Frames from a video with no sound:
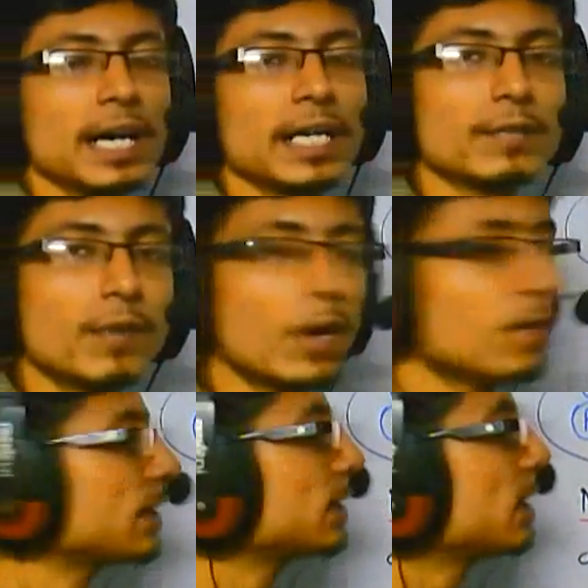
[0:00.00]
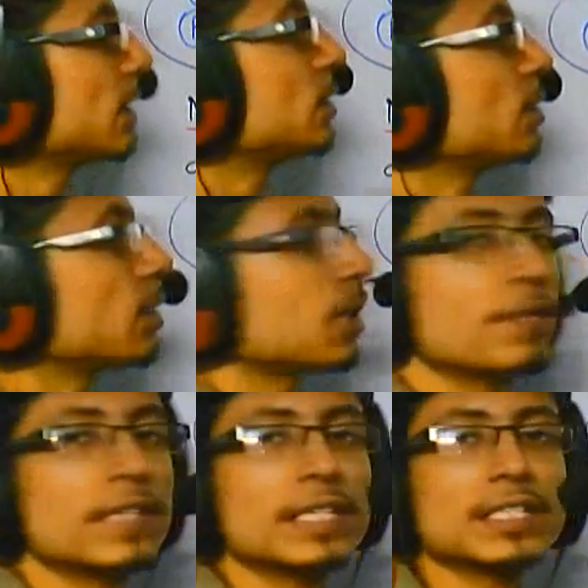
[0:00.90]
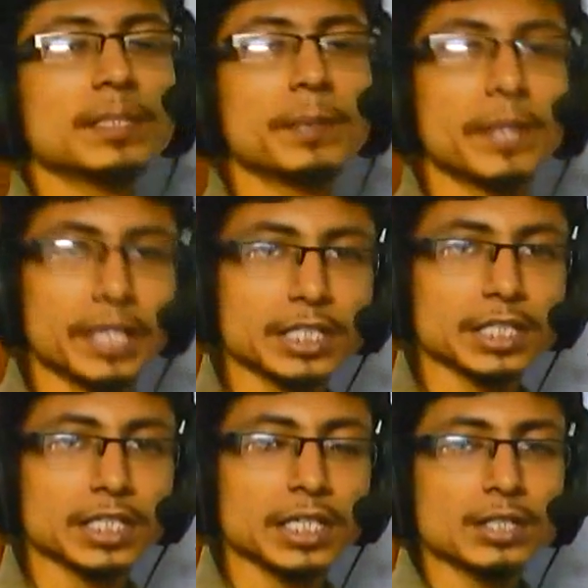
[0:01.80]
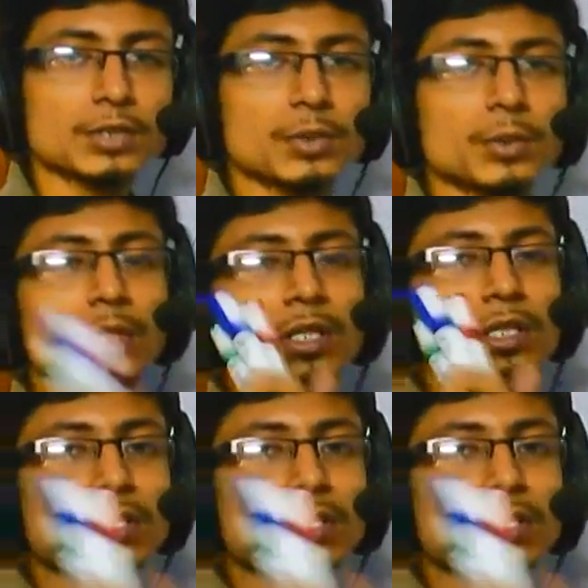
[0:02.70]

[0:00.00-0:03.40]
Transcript: involved in the geographical separation. So,